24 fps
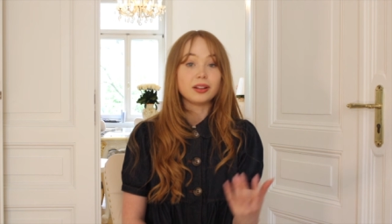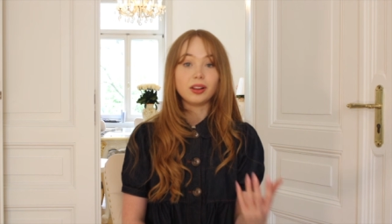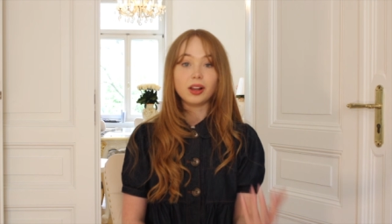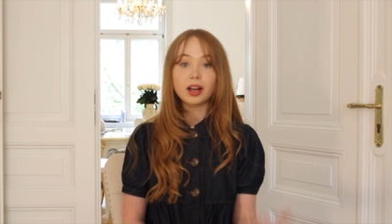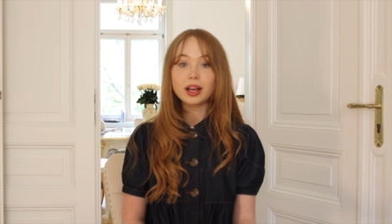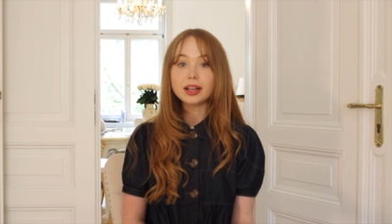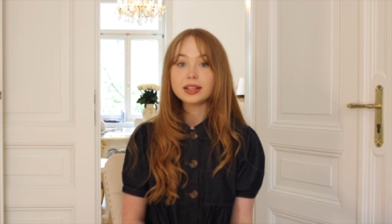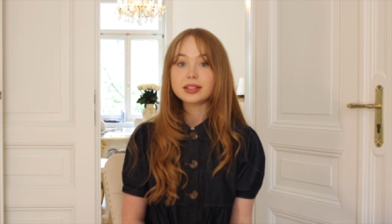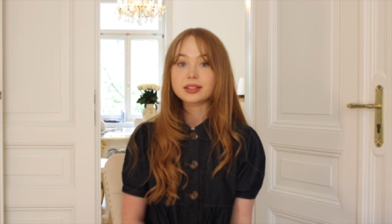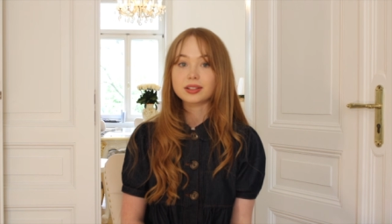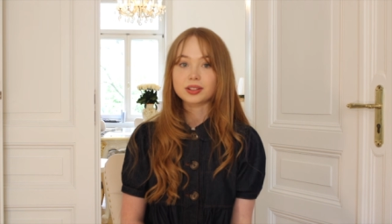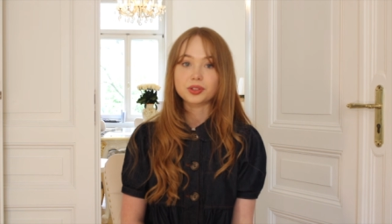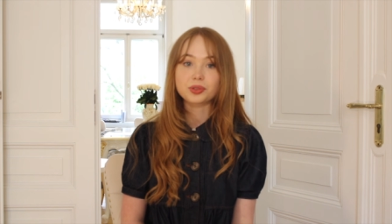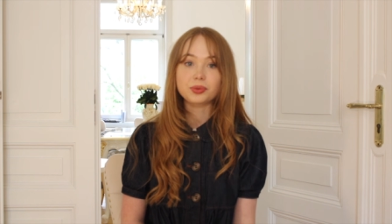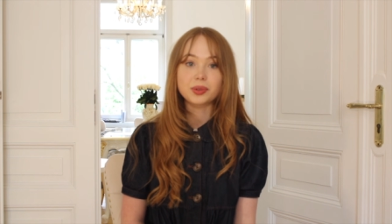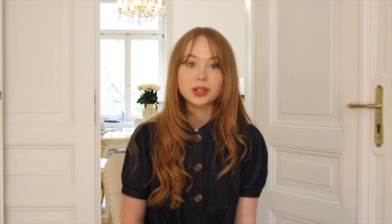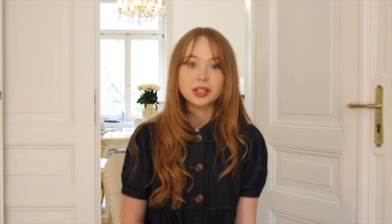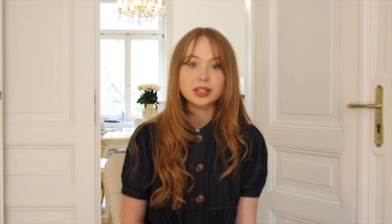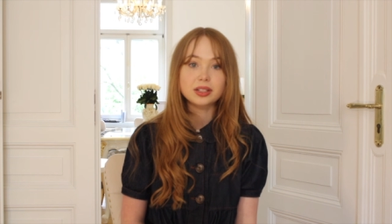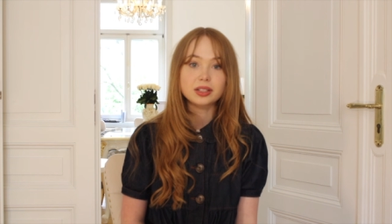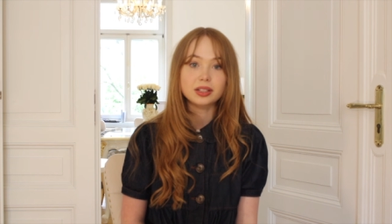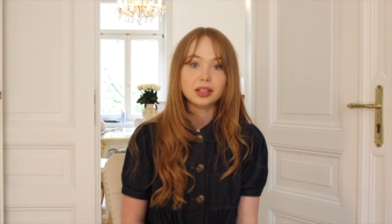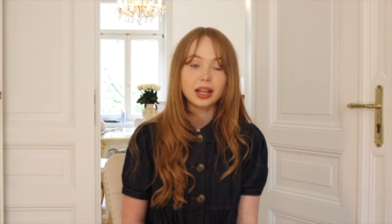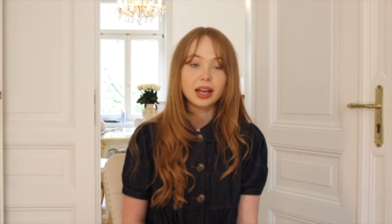lost in
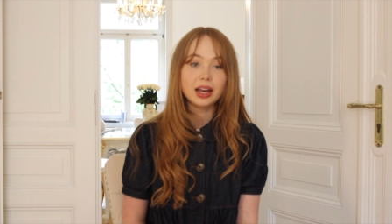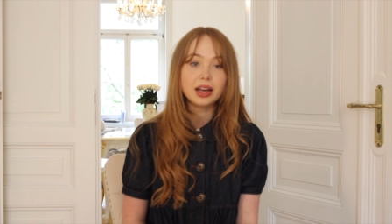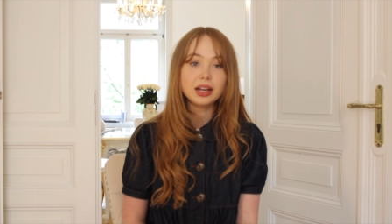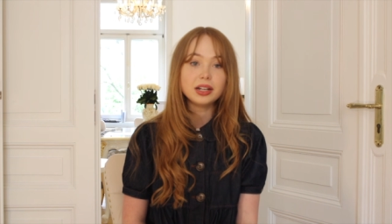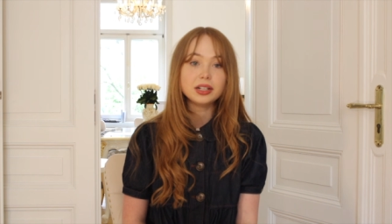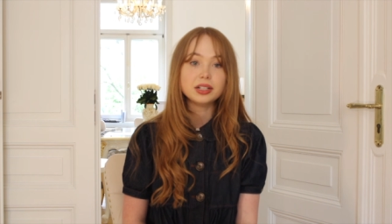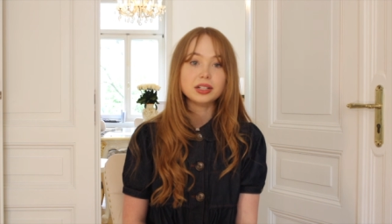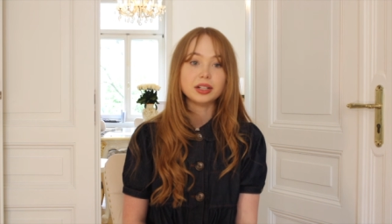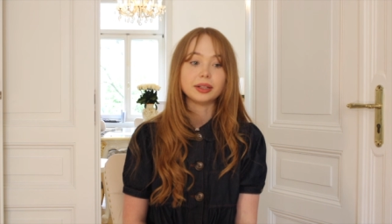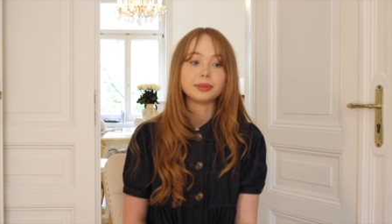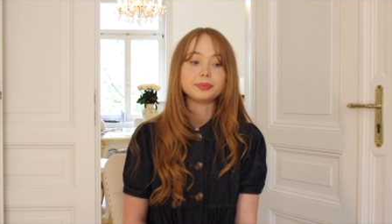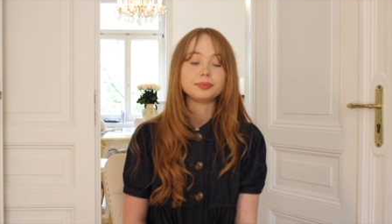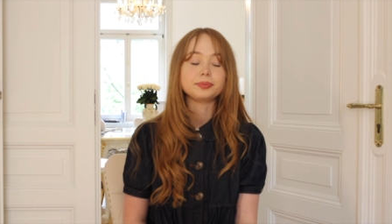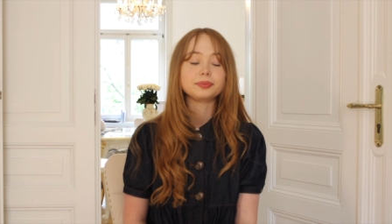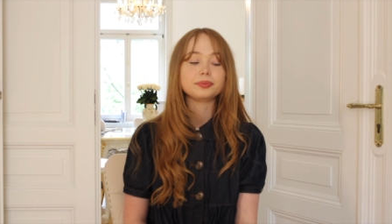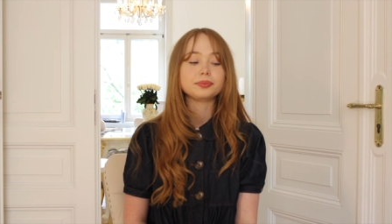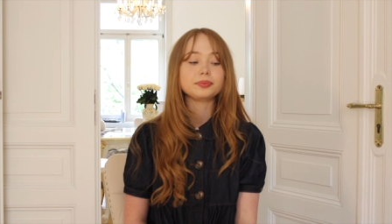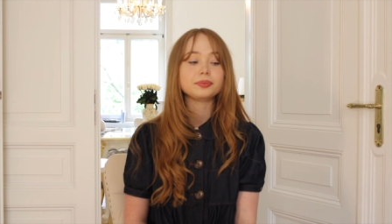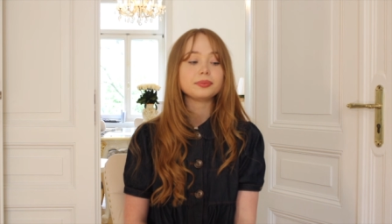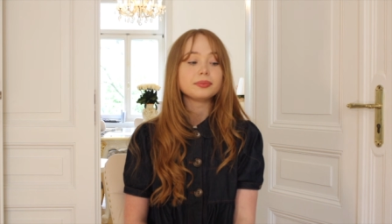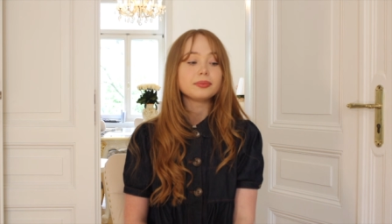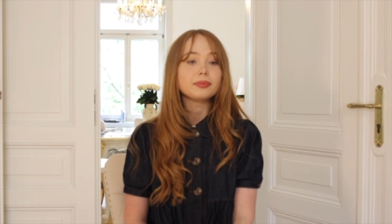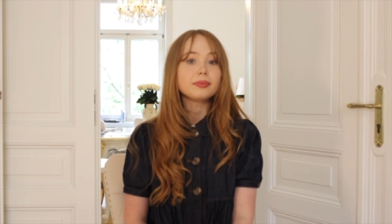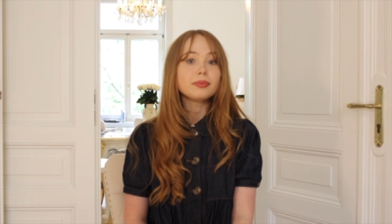translation.
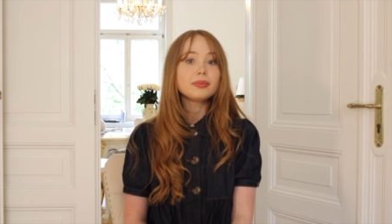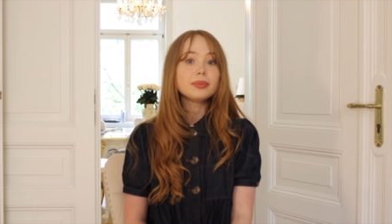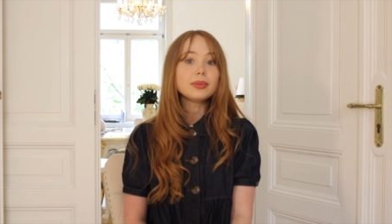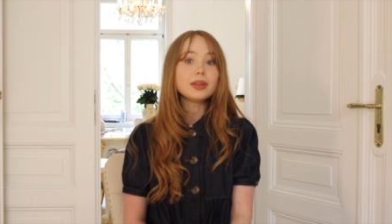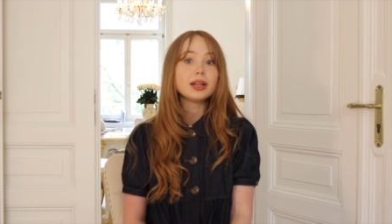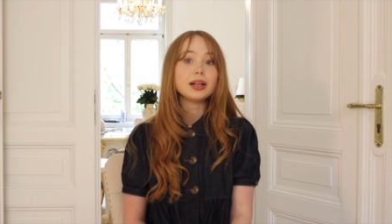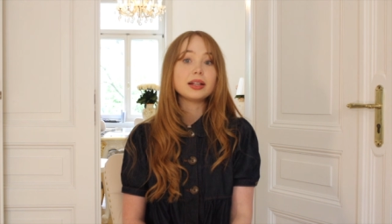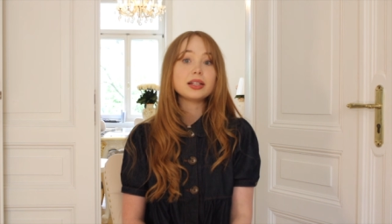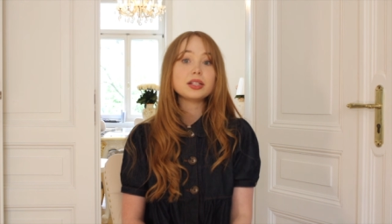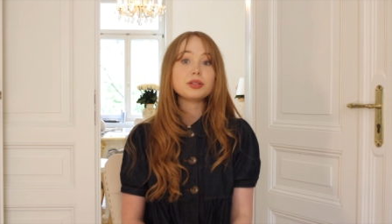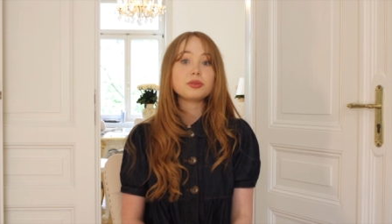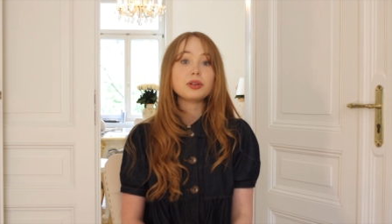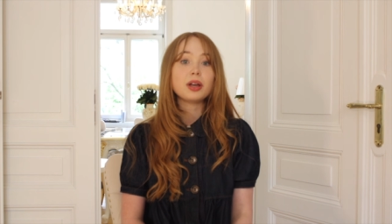And